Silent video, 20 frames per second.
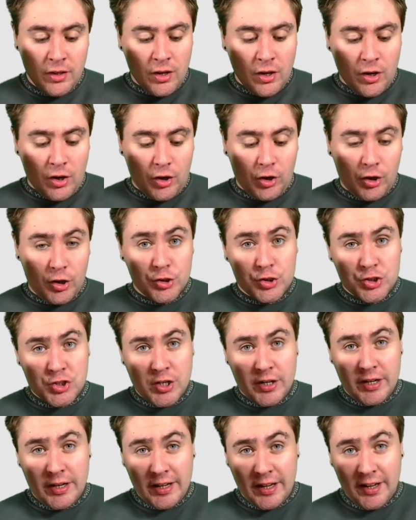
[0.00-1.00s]
Archer
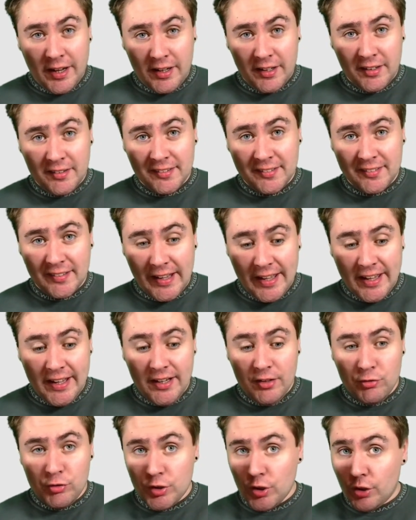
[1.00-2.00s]
has a
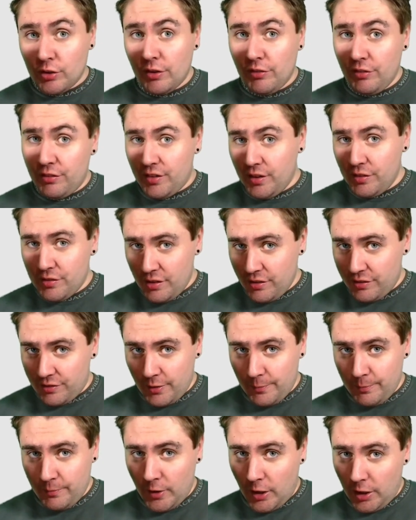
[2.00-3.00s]
redundancy
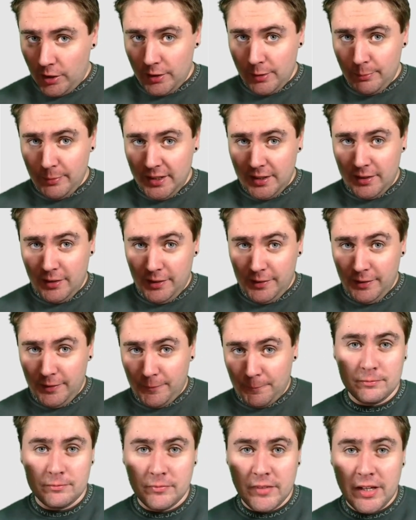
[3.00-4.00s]
system on the Midnight.
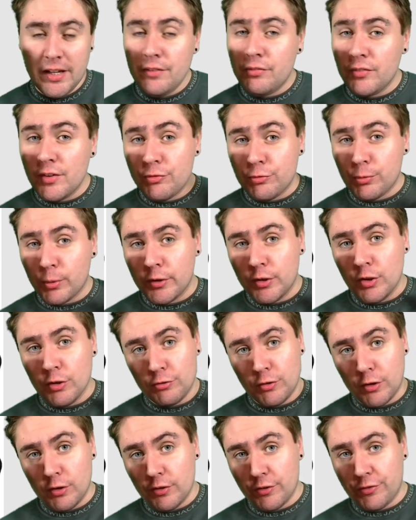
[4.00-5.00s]
Even if one of your
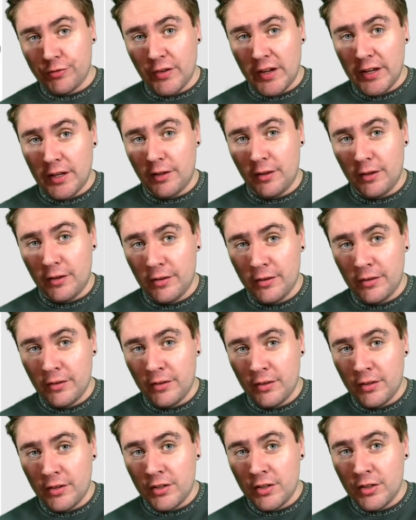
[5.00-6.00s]
rotors fail,
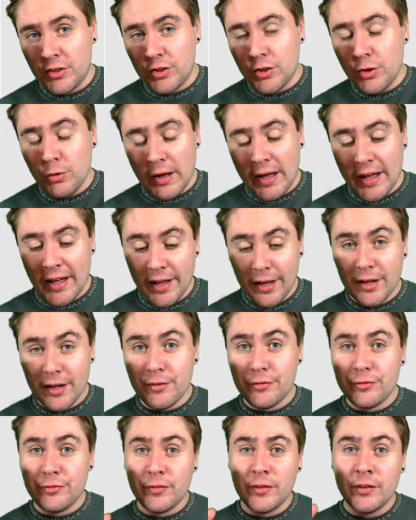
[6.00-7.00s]
you
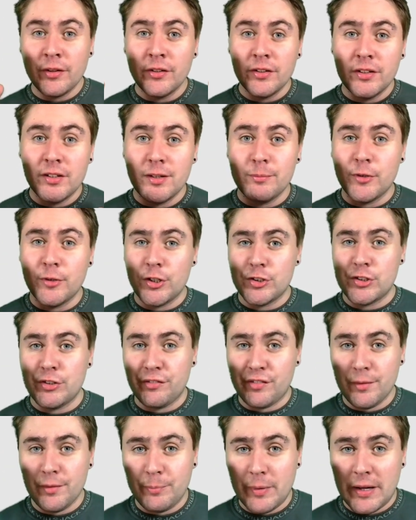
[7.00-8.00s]
have the
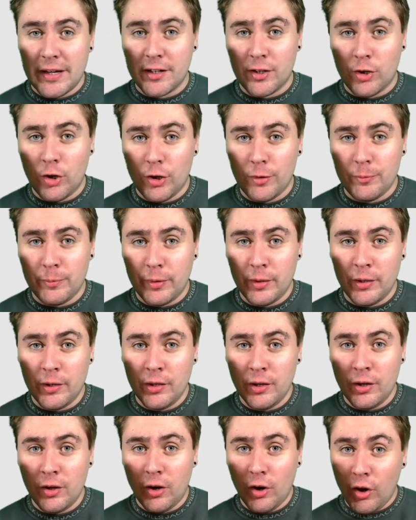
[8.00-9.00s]
emergency backup
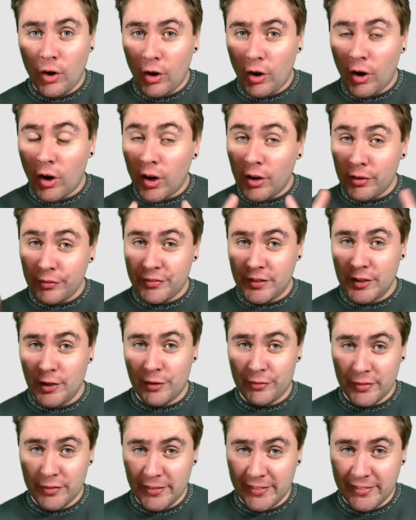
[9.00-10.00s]
of the
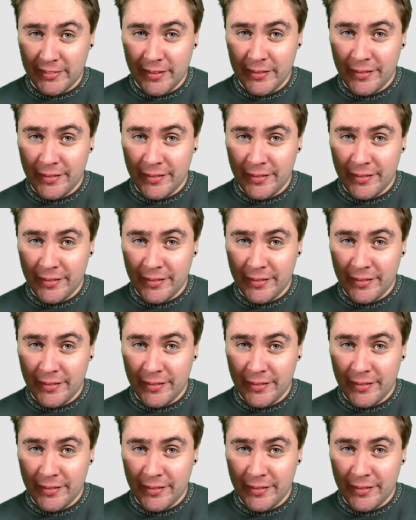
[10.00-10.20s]
others.